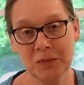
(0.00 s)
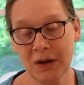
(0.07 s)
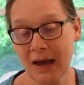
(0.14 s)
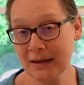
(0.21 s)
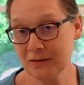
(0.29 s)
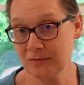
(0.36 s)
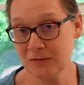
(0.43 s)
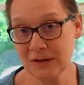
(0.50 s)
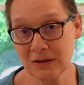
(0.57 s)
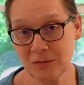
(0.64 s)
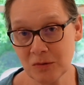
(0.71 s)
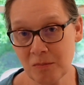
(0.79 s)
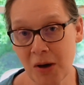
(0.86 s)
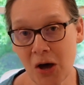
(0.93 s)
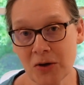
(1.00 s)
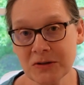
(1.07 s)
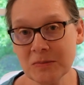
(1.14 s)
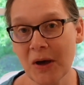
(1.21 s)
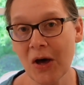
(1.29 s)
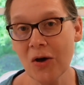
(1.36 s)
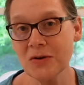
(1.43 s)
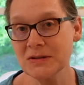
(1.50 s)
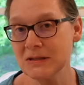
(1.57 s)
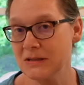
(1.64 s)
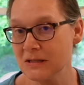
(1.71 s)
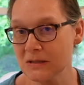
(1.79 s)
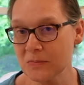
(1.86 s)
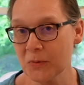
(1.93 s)
I can fill it with moss balls in
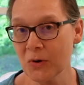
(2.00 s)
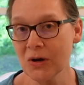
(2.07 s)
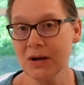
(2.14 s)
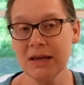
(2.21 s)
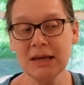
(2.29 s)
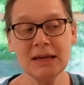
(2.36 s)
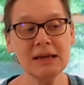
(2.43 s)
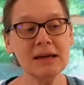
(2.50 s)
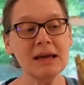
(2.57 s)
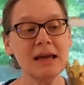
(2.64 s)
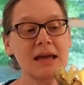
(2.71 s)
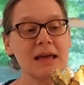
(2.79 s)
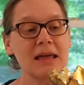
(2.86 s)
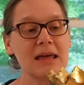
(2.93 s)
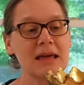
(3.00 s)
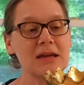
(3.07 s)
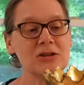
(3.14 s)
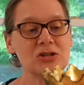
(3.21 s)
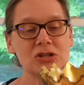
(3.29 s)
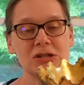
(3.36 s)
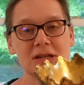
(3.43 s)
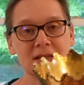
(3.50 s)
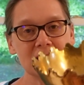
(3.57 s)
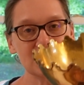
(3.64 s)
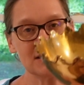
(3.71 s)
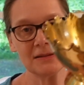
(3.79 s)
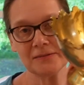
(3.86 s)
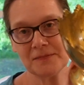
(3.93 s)
the spring. It's
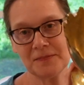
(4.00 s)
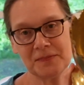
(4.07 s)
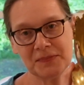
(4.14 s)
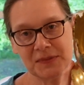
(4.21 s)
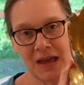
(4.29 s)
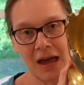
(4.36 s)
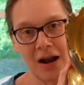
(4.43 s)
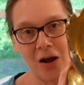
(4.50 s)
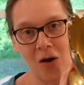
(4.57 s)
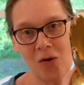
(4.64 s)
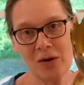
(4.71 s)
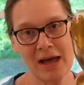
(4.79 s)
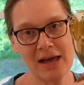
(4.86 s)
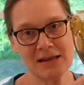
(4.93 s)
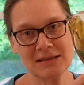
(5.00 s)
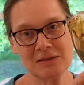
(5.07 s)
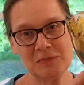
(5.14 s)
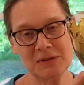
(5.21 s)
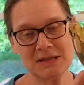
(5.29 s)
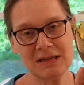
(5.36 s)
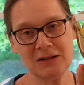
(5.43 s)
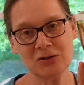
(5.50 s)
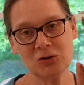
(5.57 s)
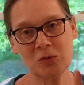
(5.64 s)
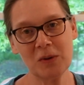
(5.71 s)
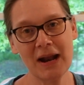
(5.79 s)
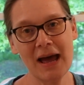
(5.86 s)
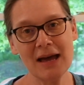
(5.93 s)
just got all kinds of potential,
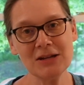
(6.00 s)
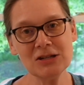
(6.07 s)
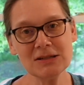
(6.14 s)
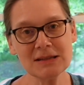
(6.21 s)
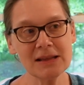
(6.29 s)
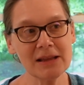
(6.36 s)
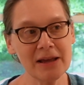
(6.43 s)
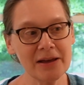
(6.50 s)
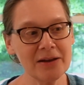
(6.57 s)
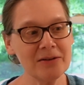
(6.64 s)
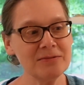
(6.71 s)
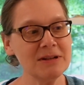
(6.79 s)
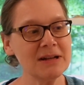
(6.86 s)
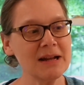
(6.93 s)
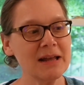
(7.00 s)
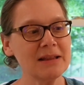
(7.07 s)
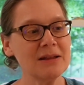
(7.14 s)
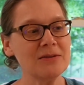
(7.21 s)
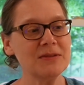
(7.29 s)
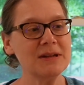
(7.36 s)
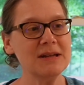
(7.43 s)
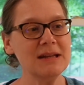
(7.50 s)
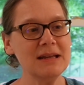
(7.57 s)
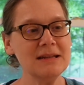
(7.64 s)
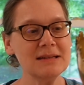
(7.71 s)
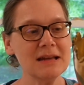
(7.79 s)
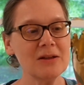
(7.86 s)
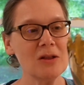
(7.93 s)
but I just loved it. I love the
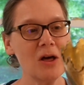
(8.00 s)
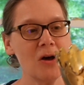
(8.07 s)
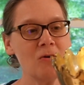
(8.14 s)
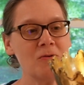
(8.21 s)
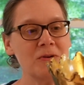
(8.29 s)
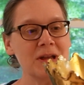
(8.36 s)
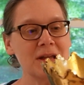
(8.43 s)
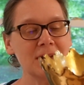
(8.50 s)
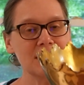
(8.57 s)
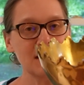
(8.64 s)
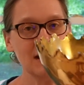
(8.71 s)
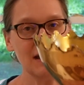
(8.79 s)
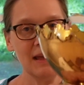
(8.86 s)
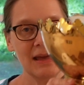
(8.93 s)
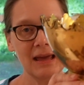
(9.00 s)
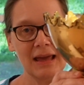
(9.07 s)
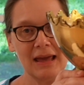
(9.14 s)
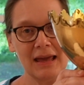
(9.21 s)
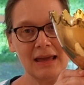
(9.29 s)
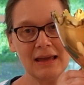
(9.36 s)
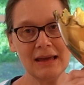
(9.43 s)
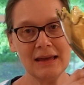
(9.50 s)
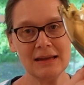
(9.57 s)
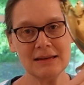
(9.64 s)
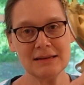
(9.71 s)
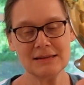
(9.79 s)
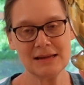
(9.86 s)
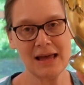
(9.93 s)
detail on it,
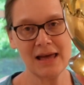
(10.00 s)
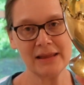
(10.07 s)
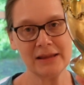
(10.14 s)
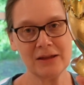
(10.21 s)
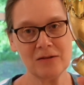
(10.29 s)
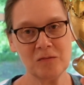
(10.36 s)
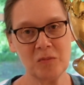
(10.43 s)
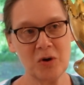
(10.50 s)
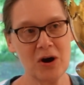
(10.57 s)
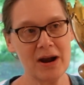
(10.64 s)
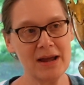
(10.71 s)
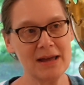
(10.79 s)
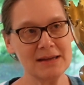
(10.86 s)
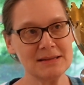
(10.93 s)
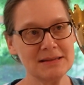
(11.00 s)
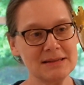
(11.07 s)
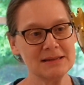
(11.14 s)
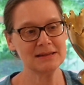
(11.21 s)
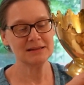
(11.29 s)
and I love brass.